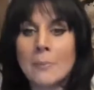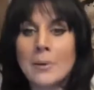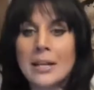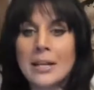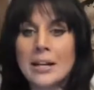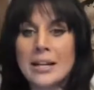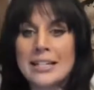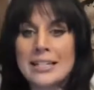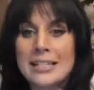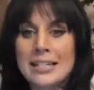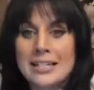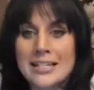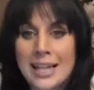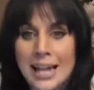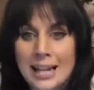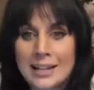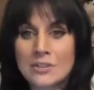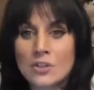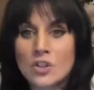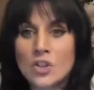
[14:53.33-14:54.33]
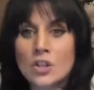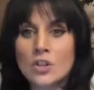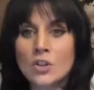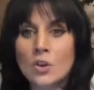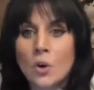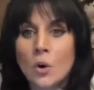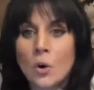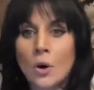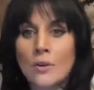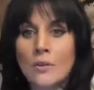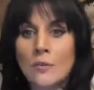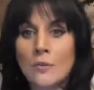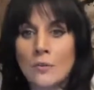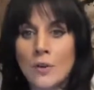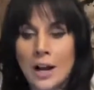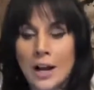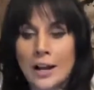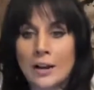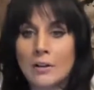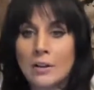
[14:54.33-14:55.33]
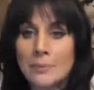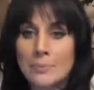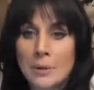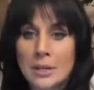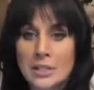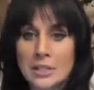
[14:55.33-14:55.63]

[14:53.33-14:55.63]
because its engine caught fire and